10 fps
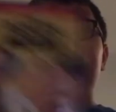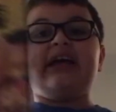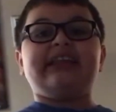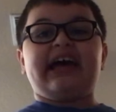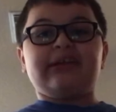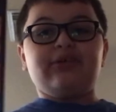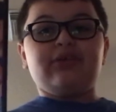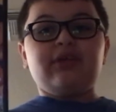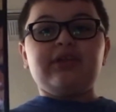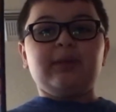and that
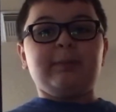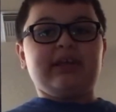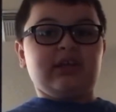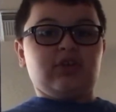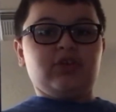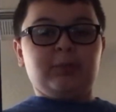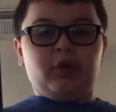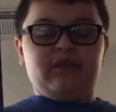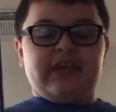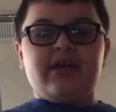is the Pants
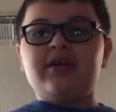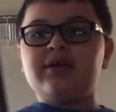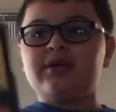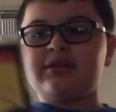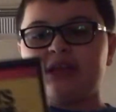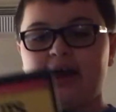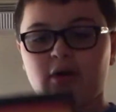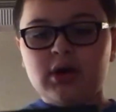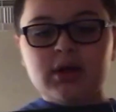movie. Now,